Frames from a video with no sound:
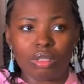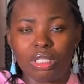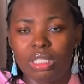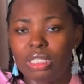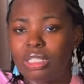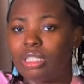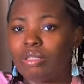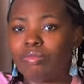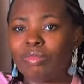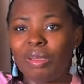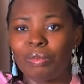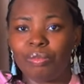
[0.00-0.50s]

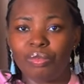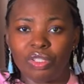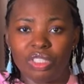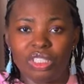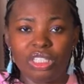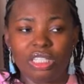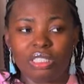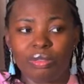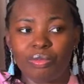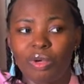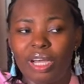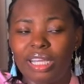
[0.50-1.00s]
This is my
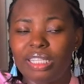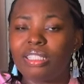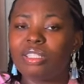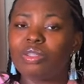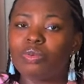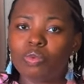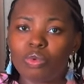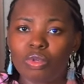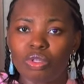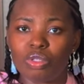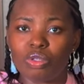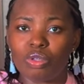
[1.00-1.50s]
budget, but I
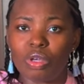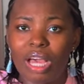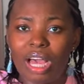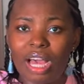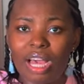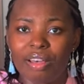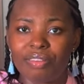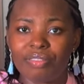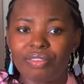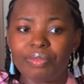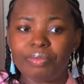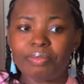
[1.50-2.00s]
still want to
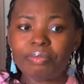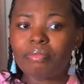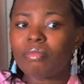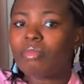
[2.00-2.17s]
have